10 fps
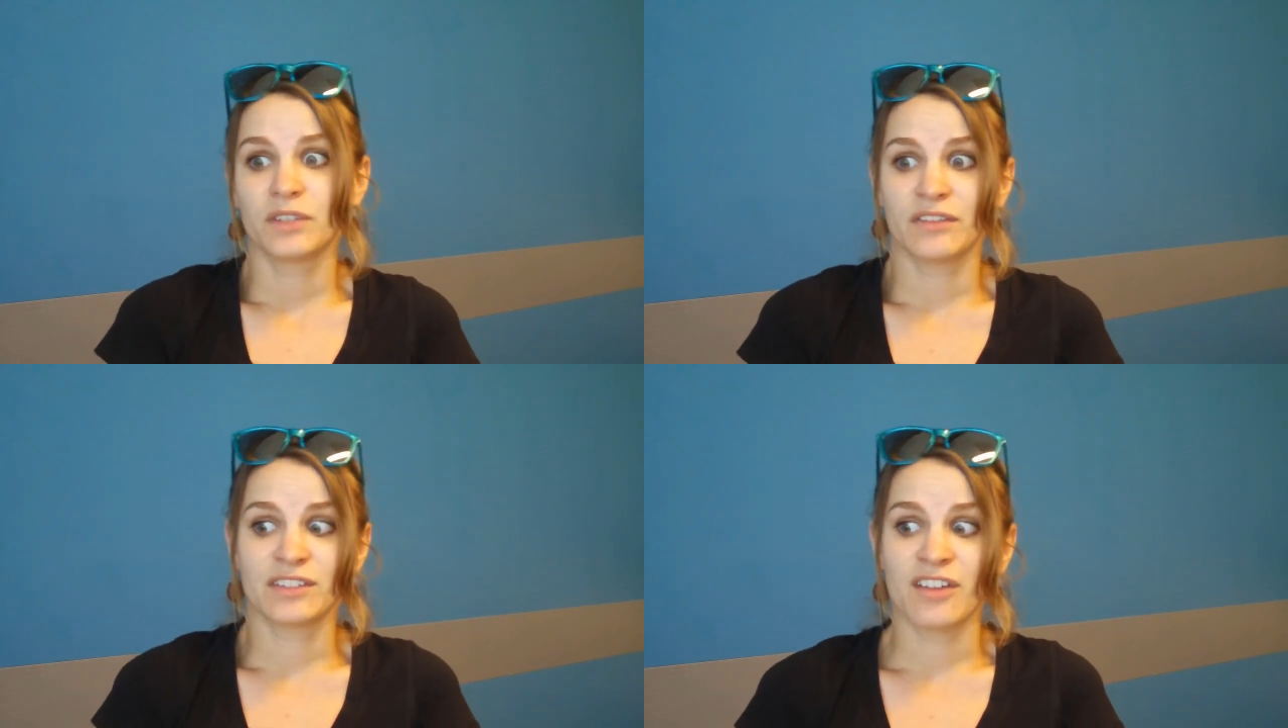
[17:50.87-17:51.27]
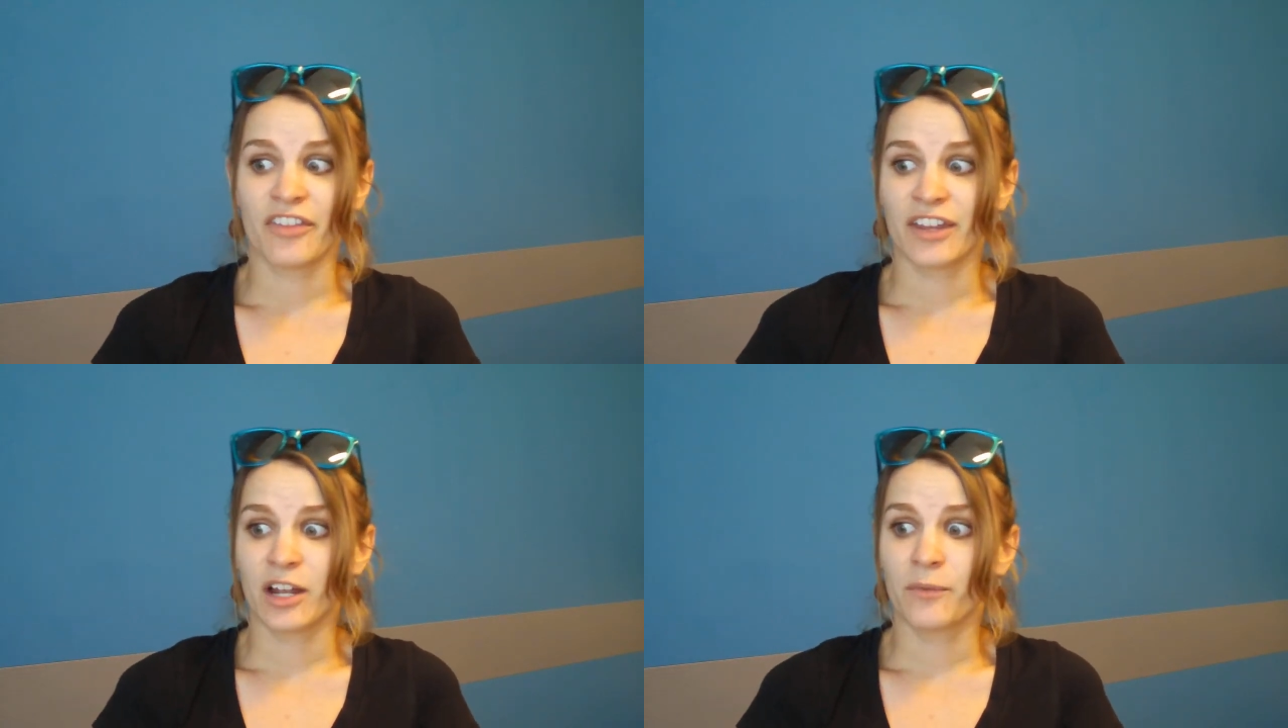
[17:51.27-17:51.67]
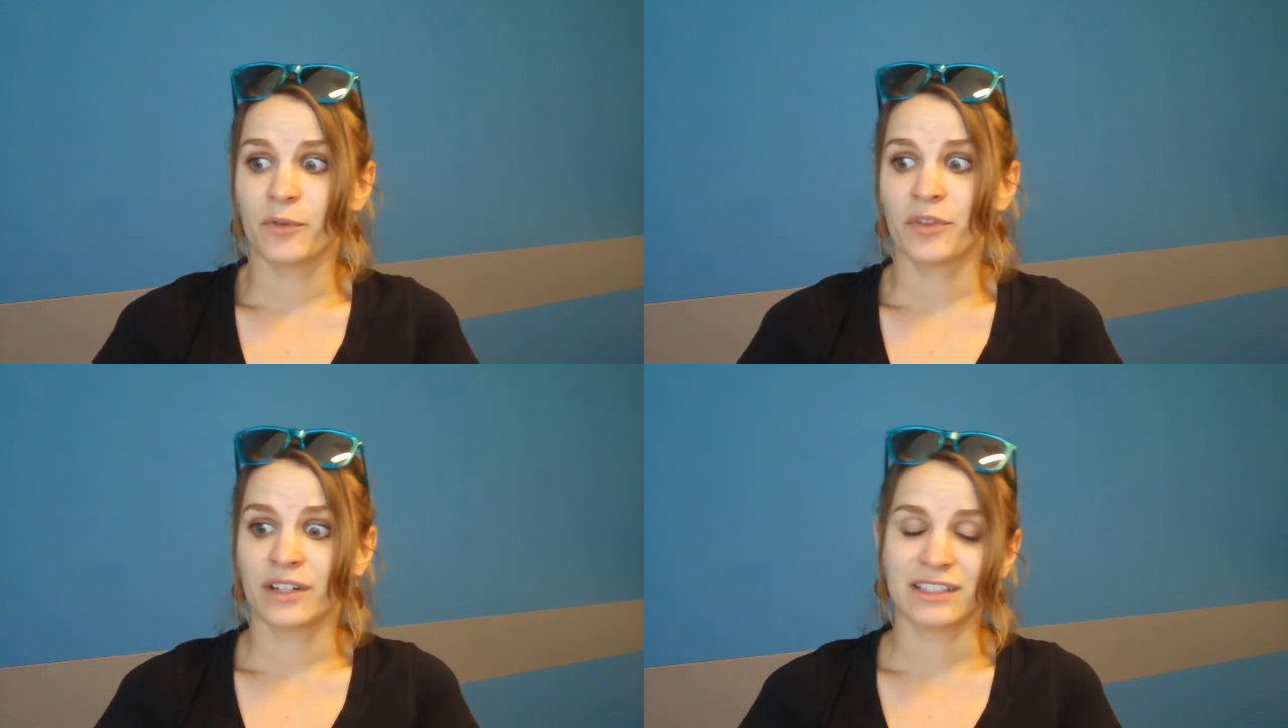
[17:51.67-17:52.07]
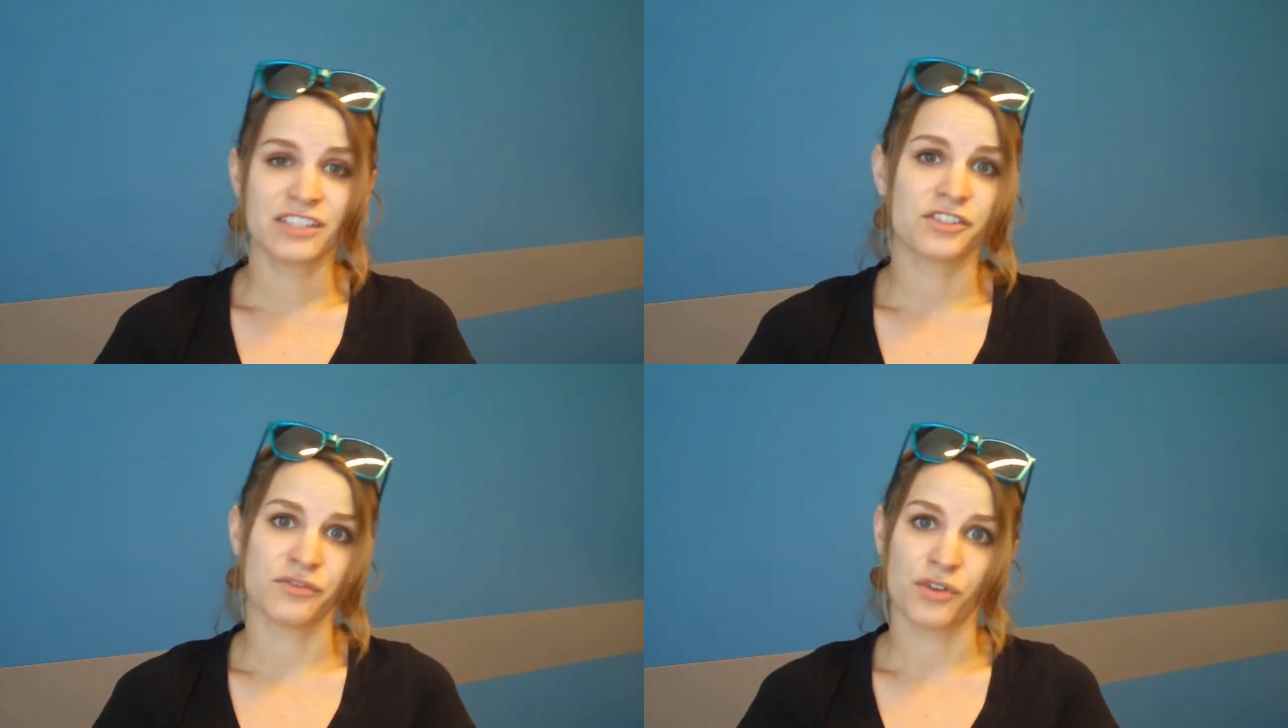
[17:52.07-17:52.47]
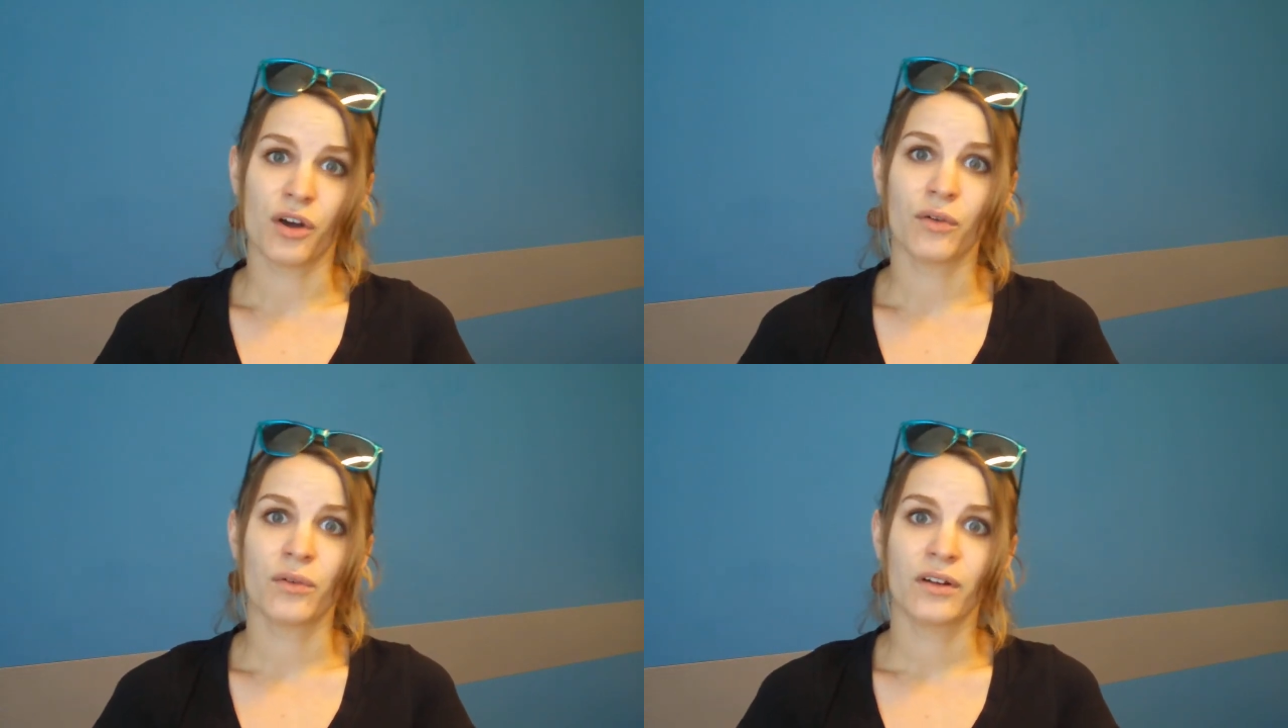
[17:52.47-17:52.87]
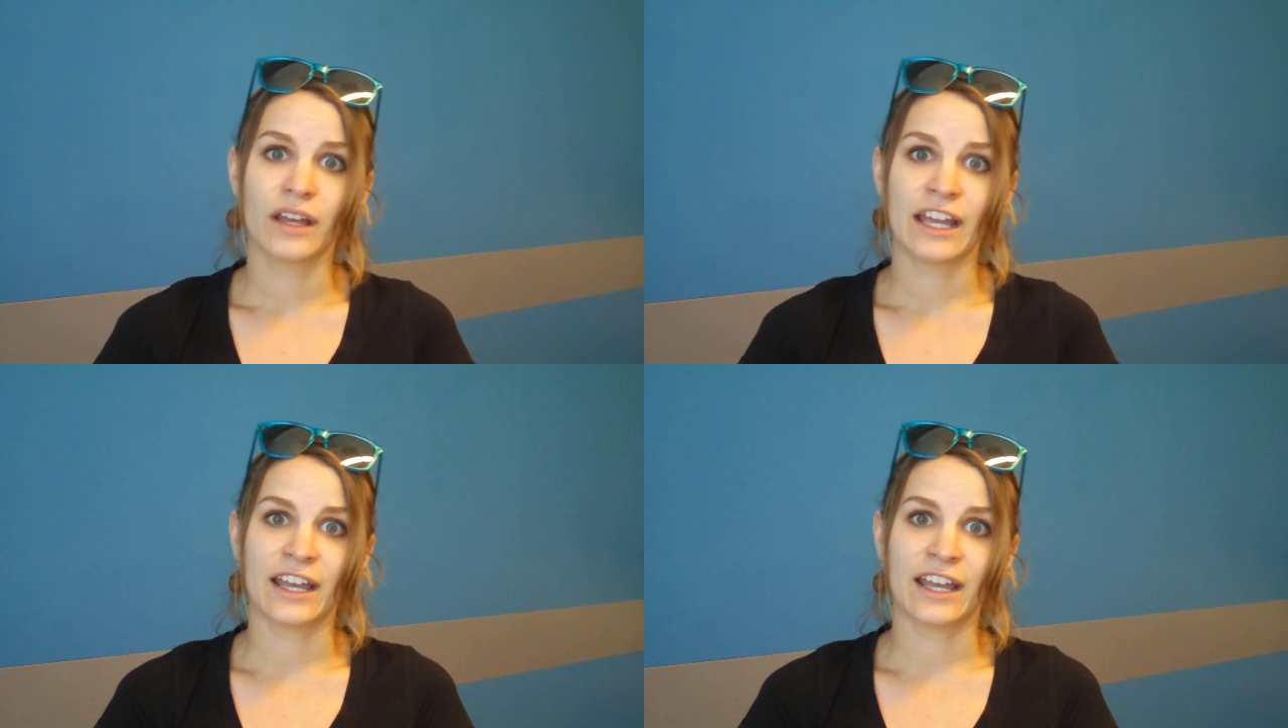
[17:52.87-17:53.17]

if it's not that helpful, then at least you know,